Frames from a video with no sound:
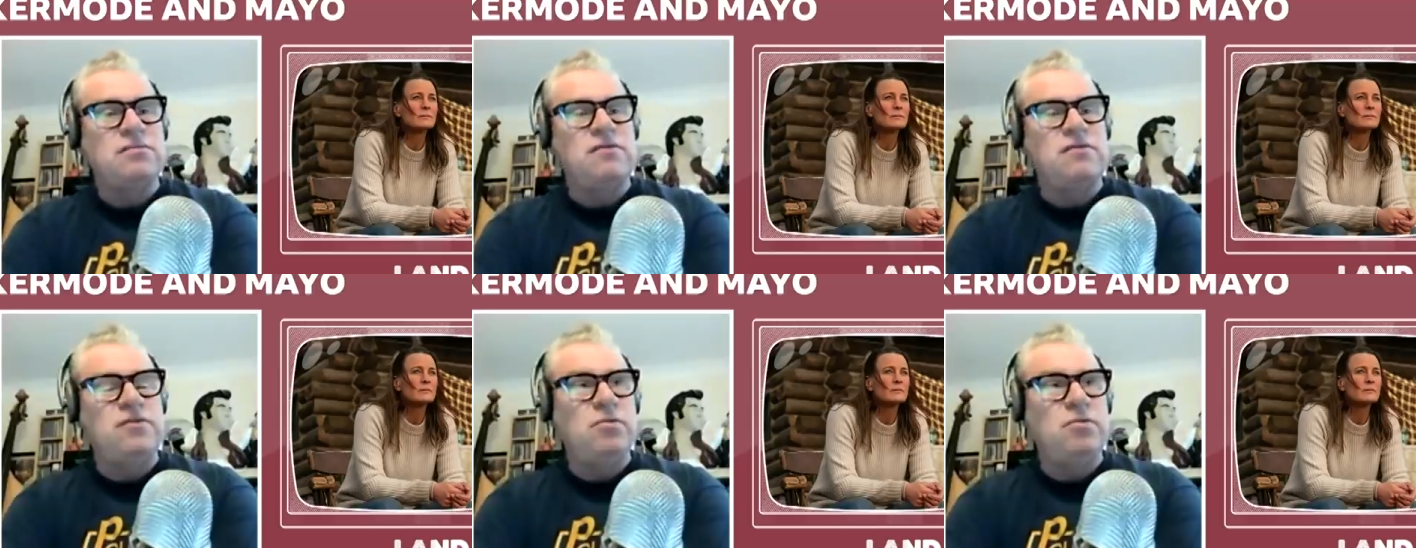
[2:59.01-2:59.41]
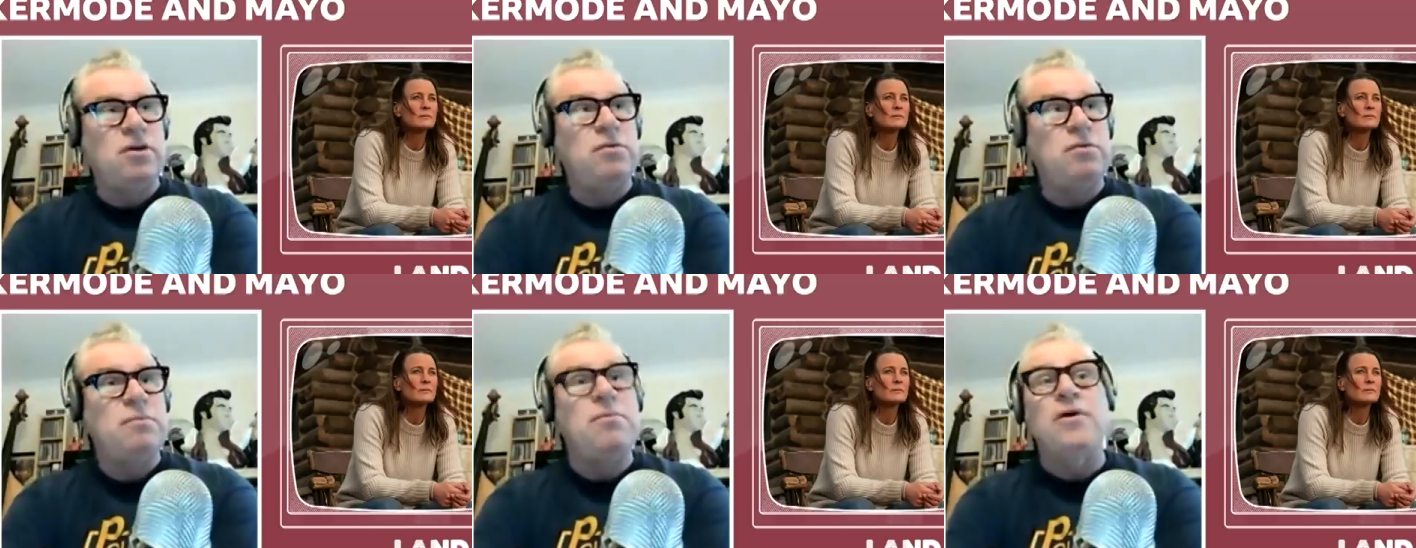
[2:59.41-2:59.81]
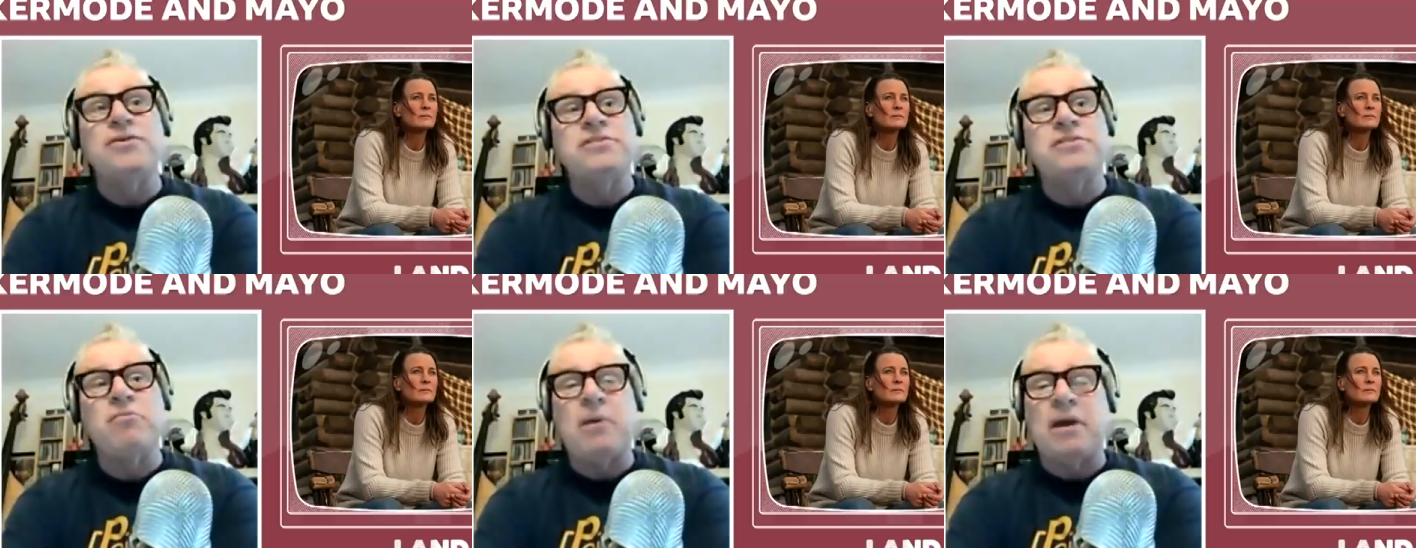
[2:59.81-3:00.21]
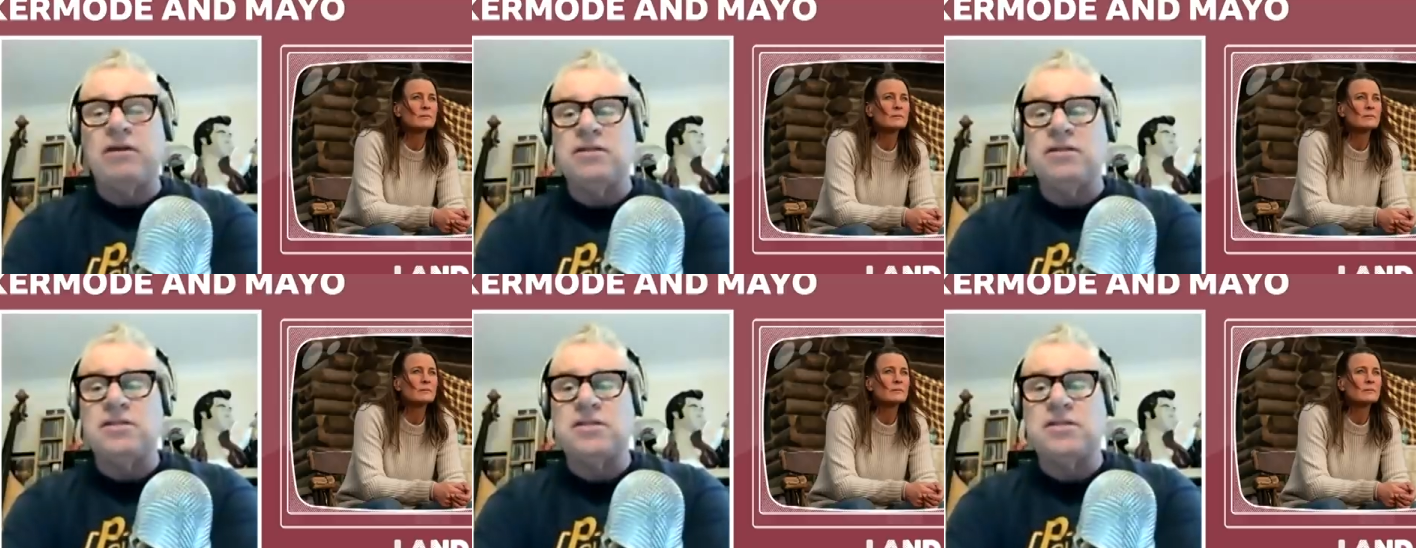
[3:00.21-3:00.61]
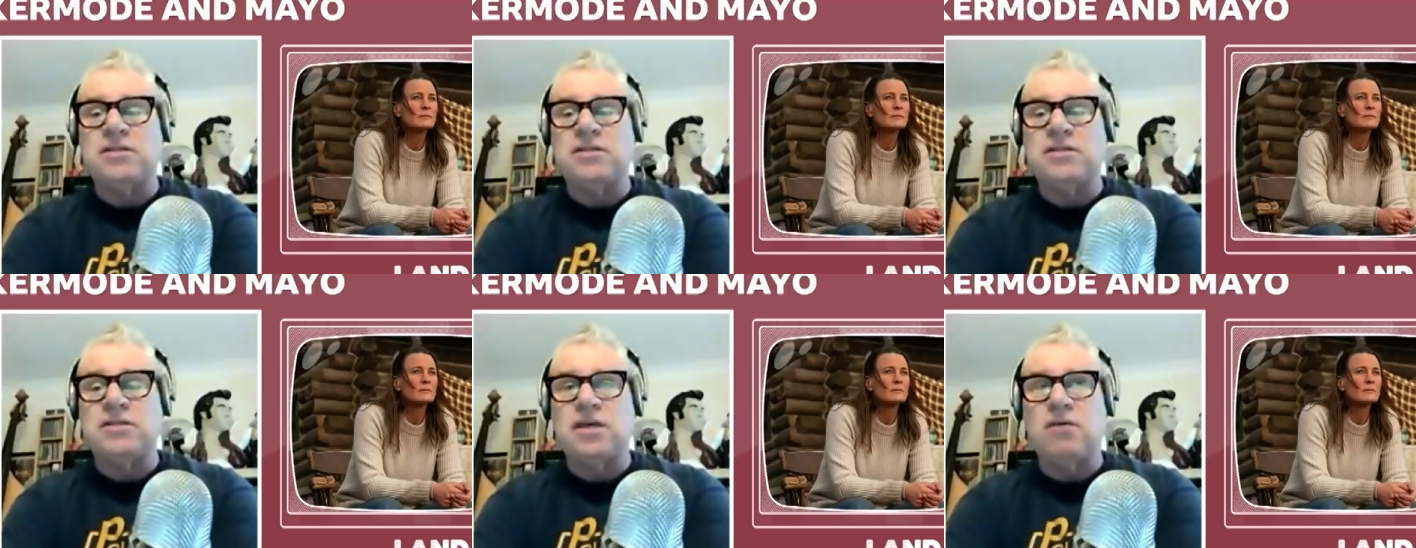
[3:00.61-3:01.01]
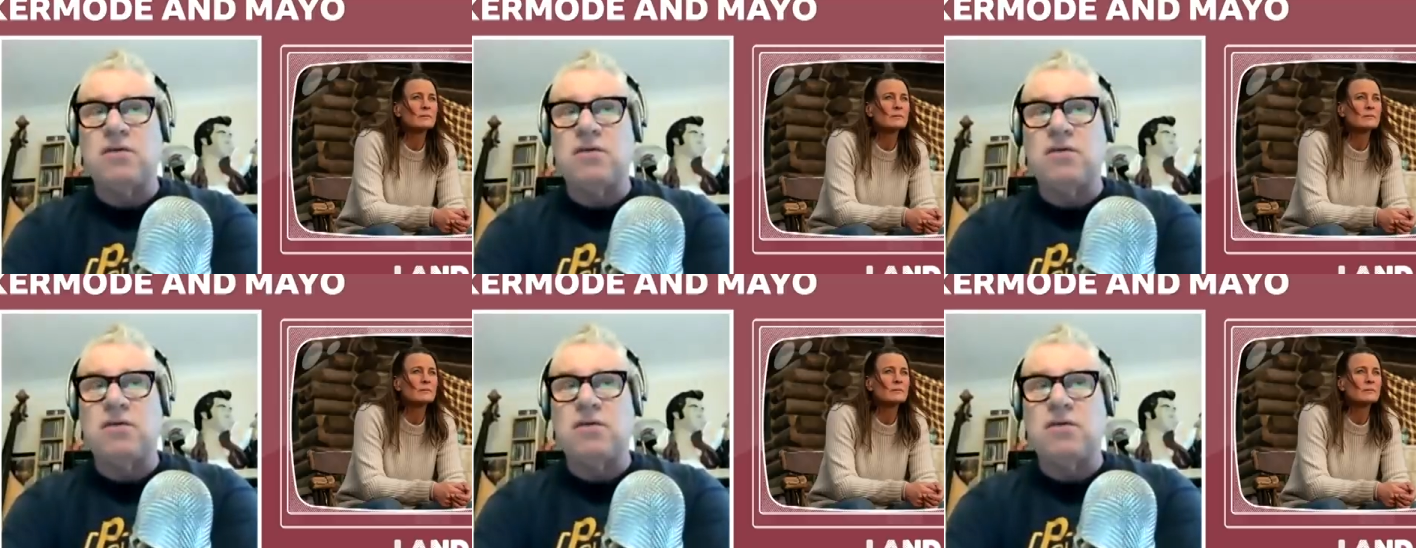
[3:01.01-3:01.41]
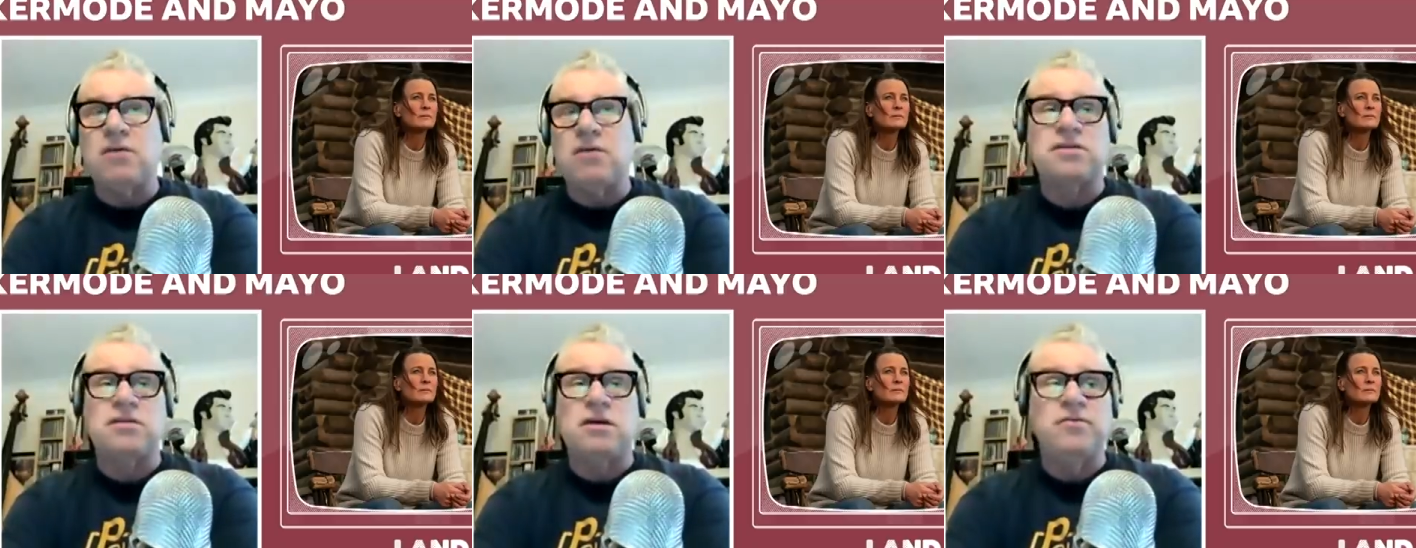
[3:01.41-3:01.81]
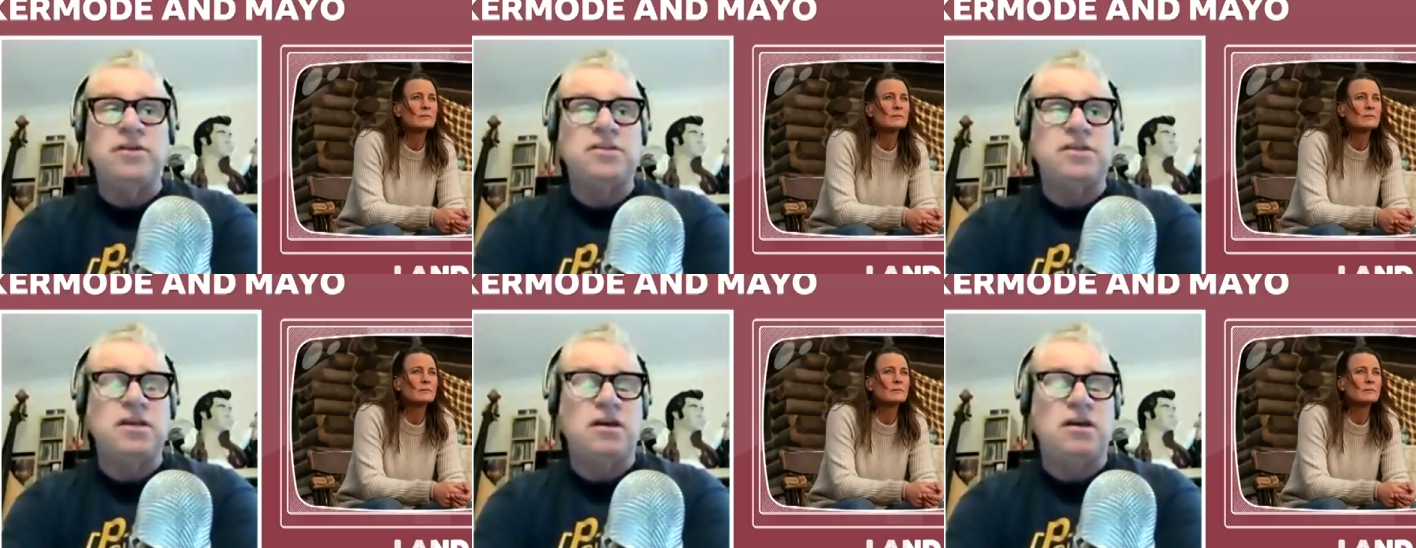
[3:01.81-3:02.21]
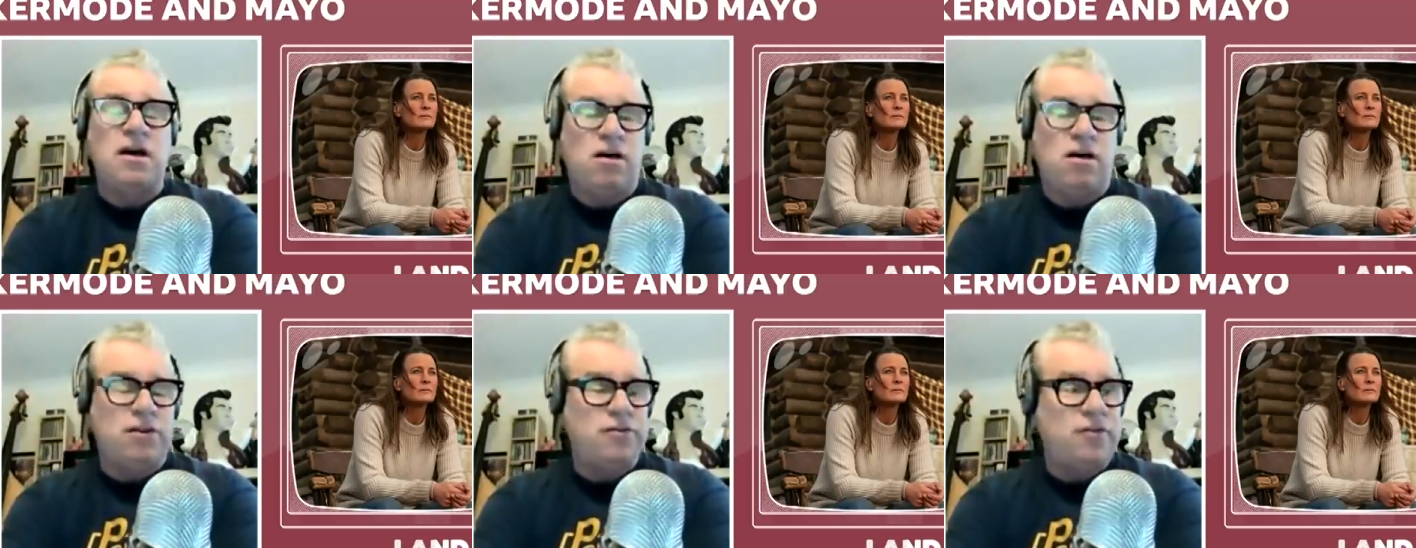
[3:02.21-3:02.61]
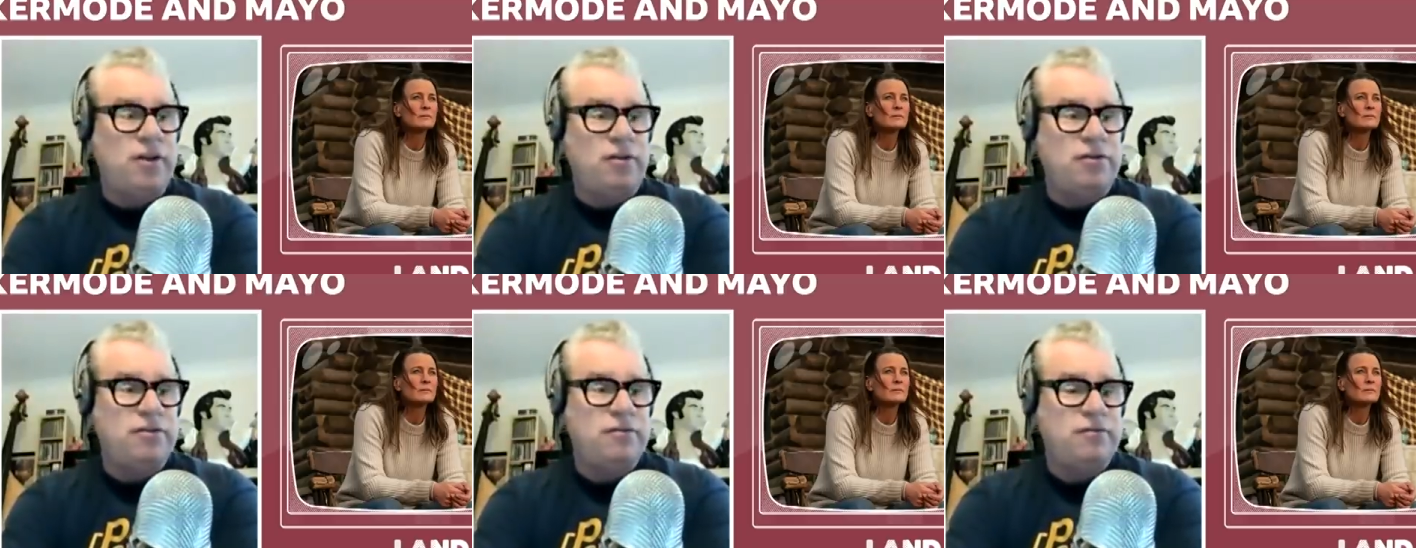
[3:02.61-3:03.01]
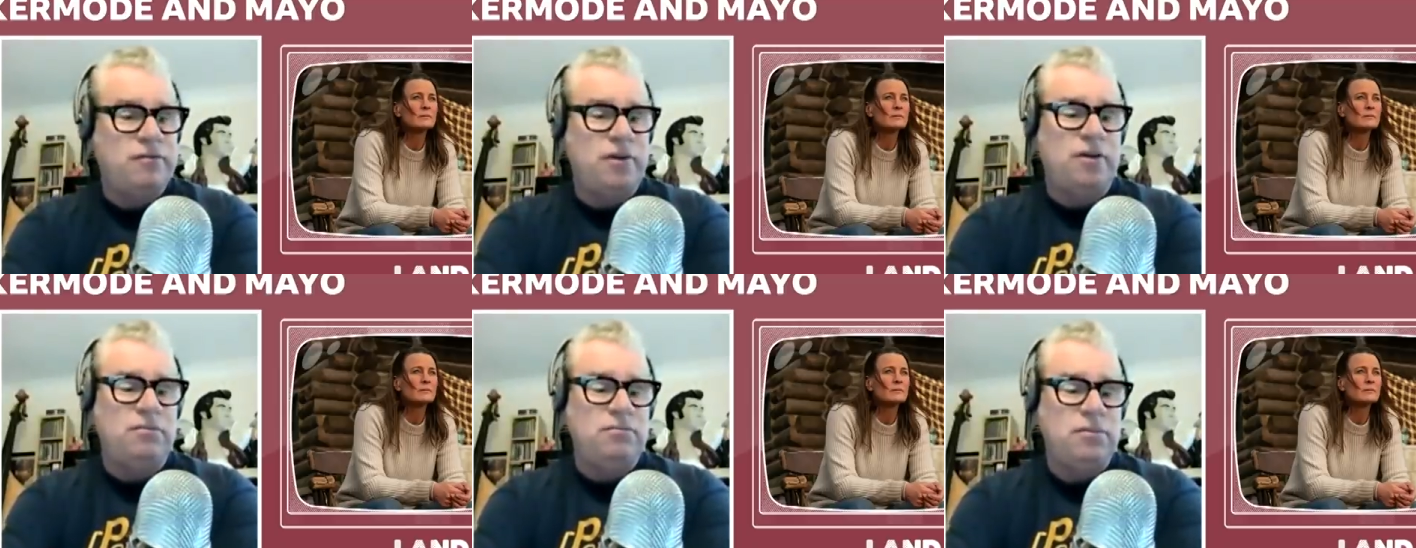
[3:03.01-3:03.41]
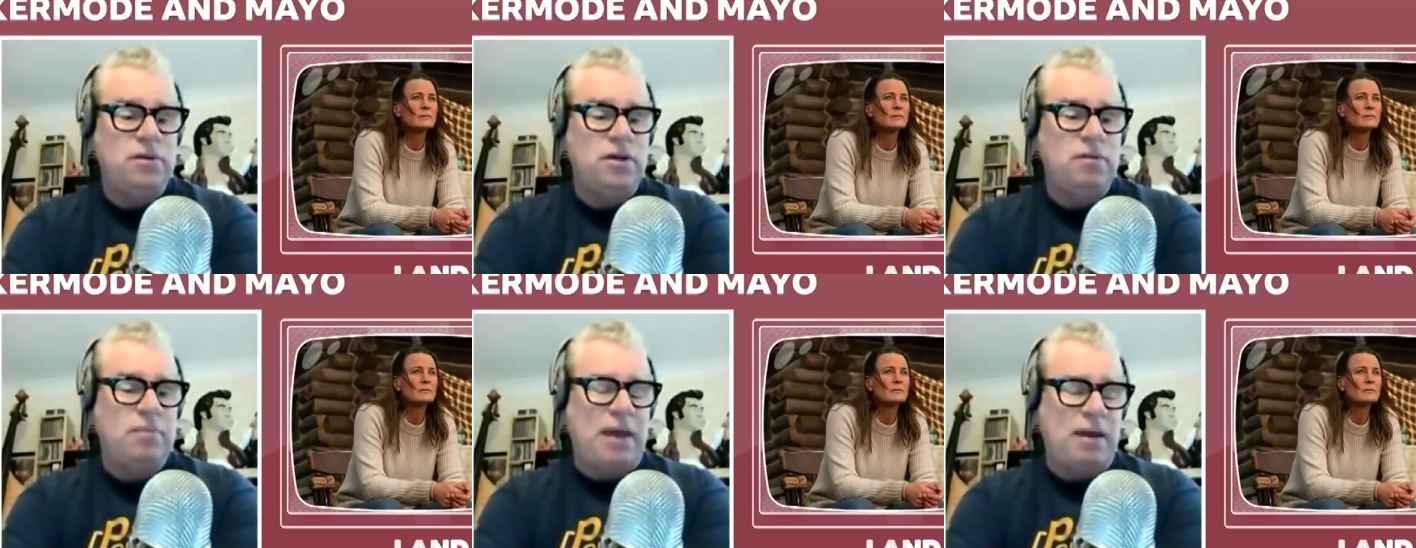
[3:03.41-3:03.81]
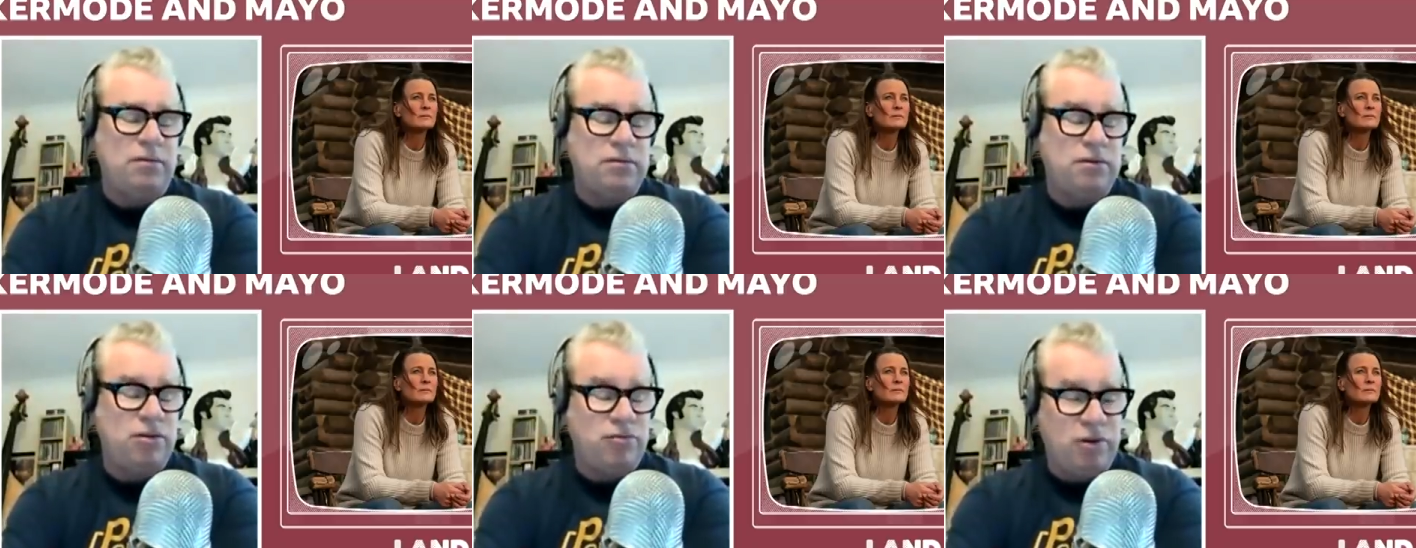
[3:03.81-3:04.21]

Speaker 1: if you were going to be positive about it, you'd say, well, it's obviously a heartfelt film about